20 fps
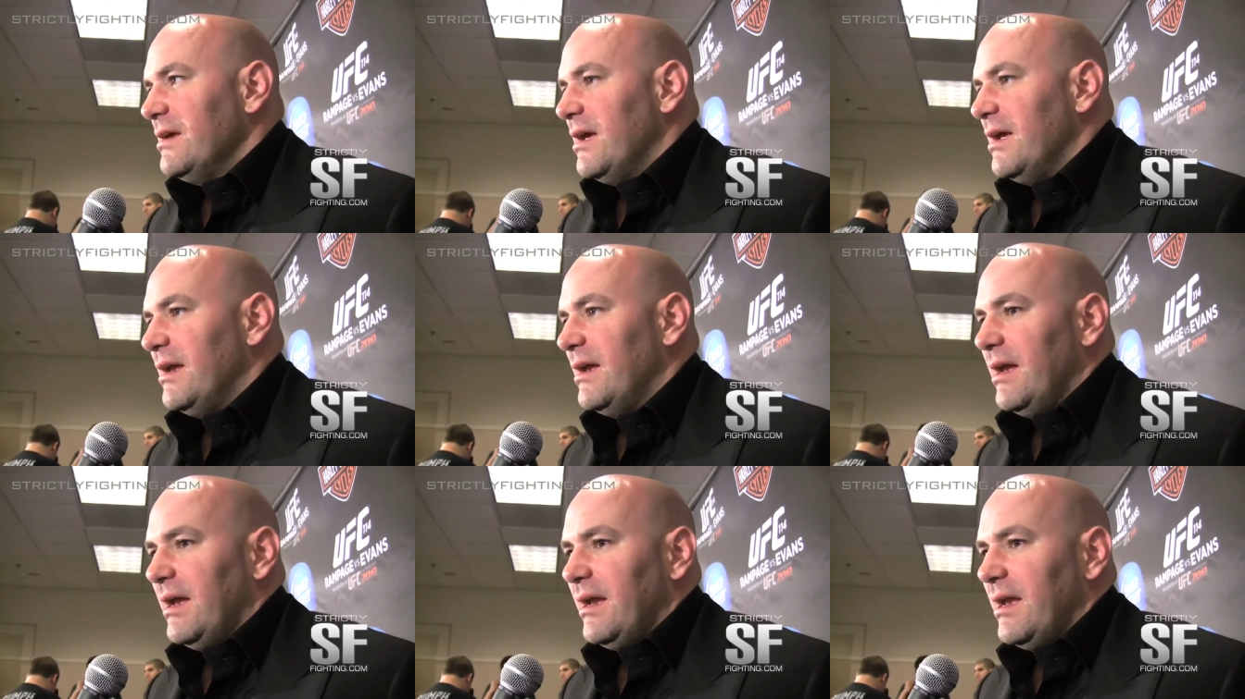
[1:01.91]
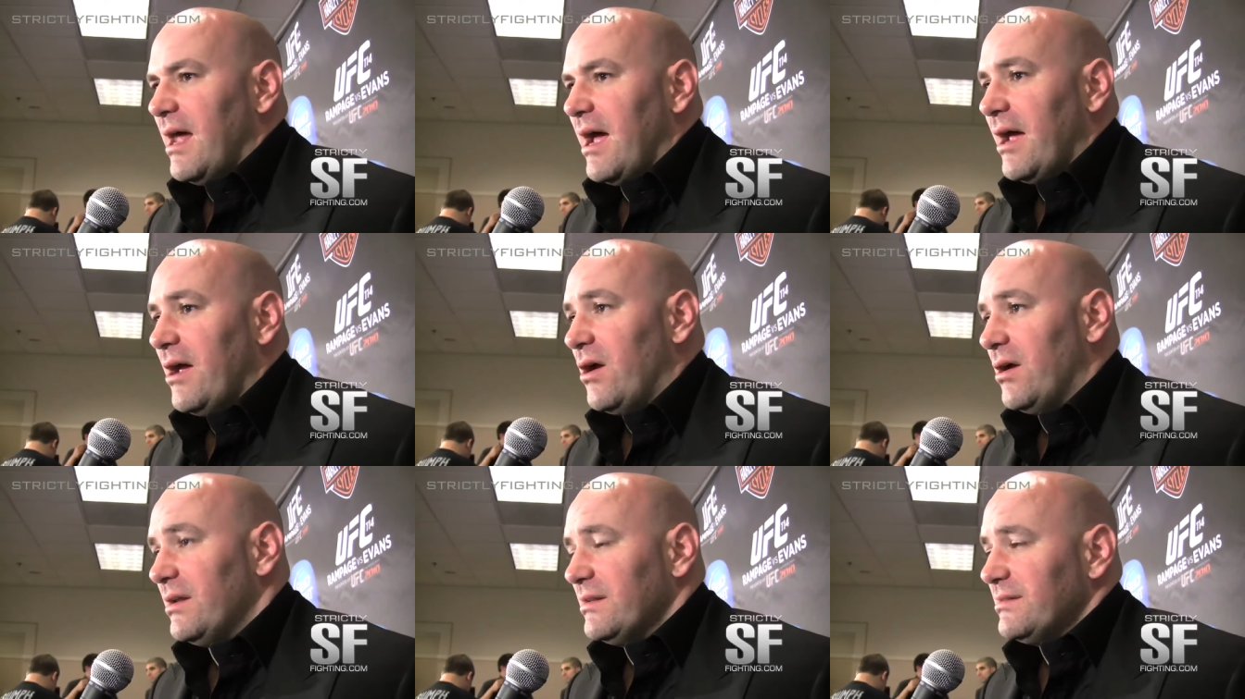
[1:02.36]
and
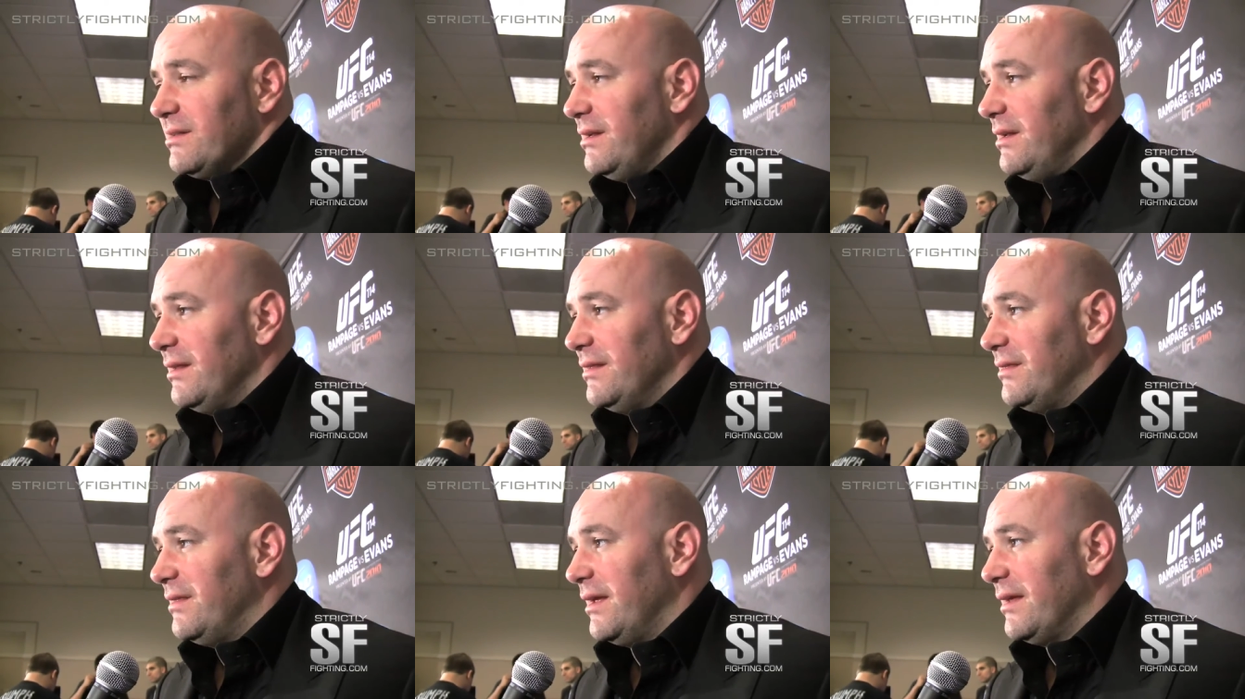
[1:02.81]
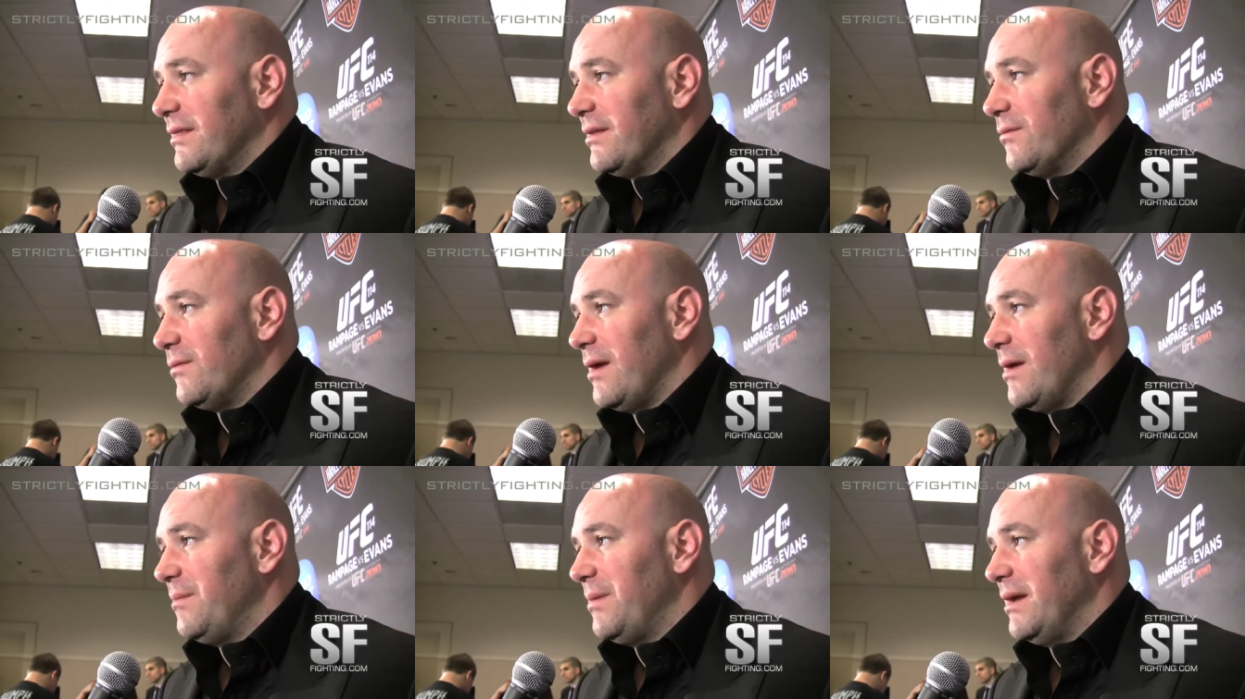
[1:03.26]
I honestly didn't think that
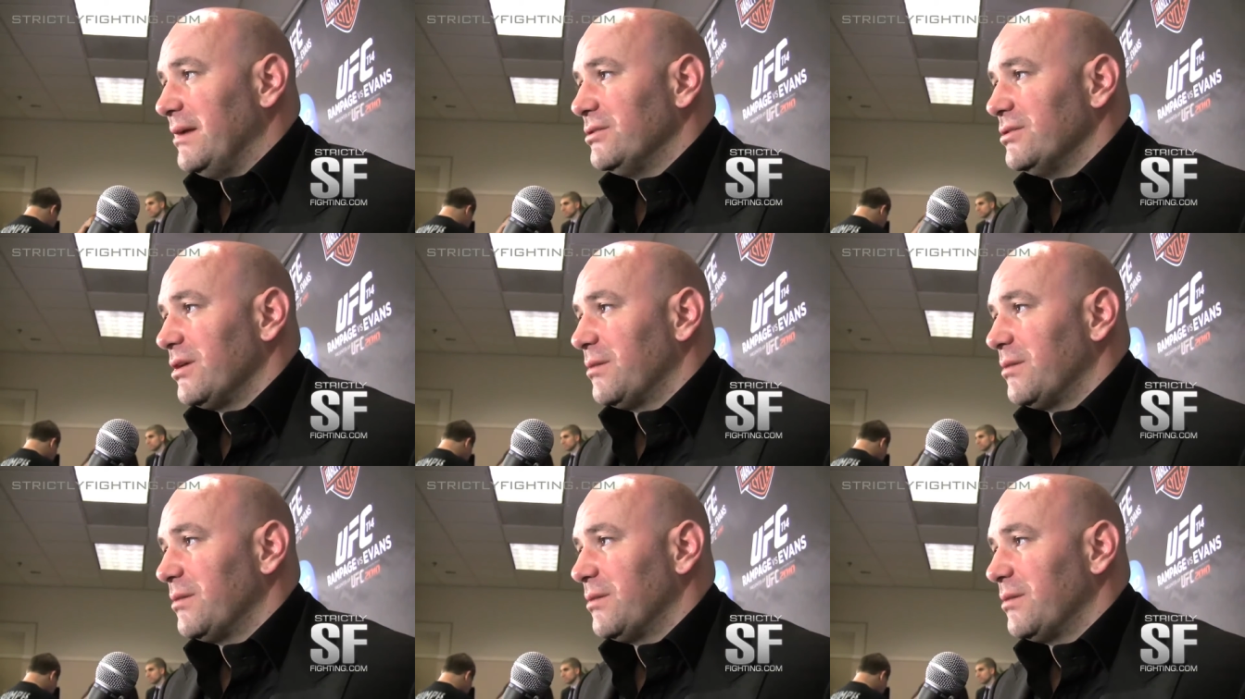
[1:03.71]
Rampage